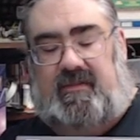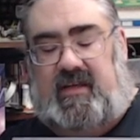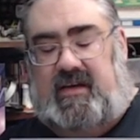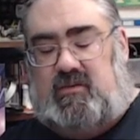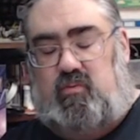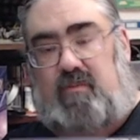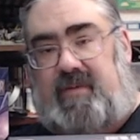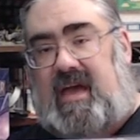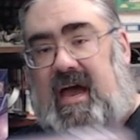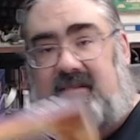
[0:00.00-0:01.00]
this will
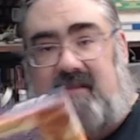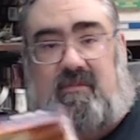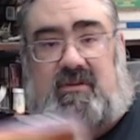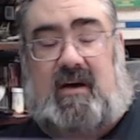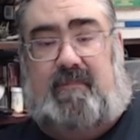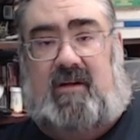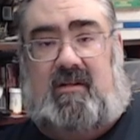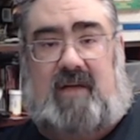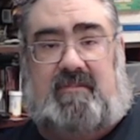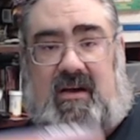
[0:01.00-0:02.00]
be at
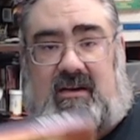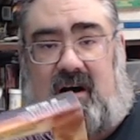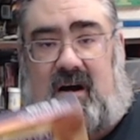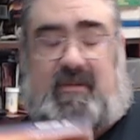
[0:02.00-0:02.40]
tabletopbellhop.com,